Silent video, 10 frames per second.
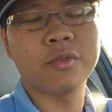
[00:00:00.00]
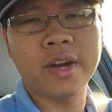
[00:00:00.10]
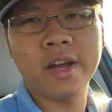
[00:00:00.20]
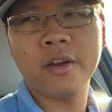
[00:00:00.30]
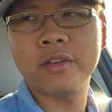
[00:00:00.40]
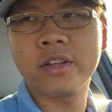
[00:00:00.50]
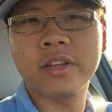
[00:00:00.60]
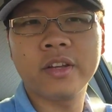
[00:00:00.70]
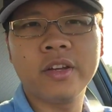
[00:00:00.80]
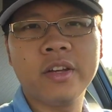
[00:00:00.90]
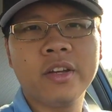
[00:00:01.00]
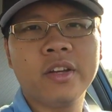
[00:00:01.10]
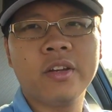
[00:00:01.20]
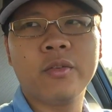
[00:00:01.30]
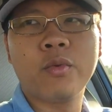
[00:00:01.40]
around and
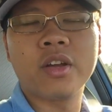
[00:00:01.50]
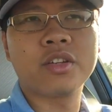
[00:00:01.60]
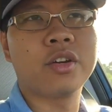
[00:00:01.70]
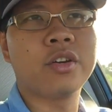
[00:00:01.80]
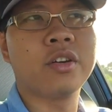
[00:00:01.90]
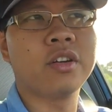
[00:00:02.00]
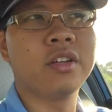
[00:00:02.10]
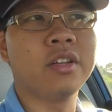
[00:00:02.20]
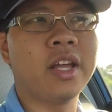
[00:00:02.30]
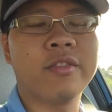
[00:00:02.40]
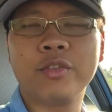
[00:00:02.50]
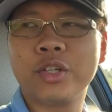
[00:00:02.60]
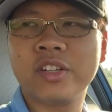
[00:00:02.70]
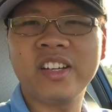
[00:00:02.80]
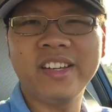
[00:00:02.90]
watch our life
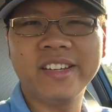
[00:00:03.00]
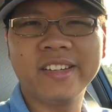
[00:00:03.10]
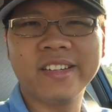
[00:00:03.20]
journey.